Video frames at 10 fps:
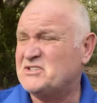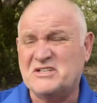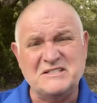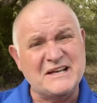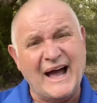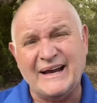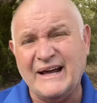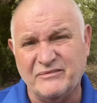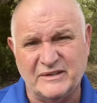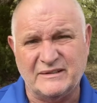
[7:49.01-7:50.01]
She's got
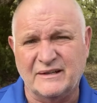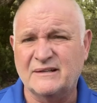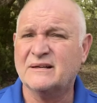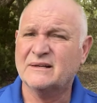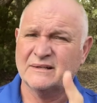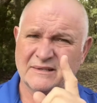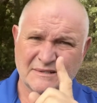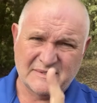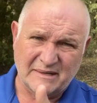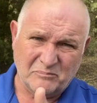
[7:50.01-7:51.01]
everything
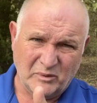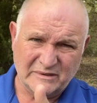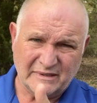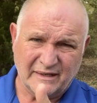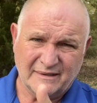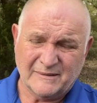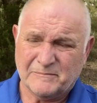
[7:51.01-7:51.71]
except one thing,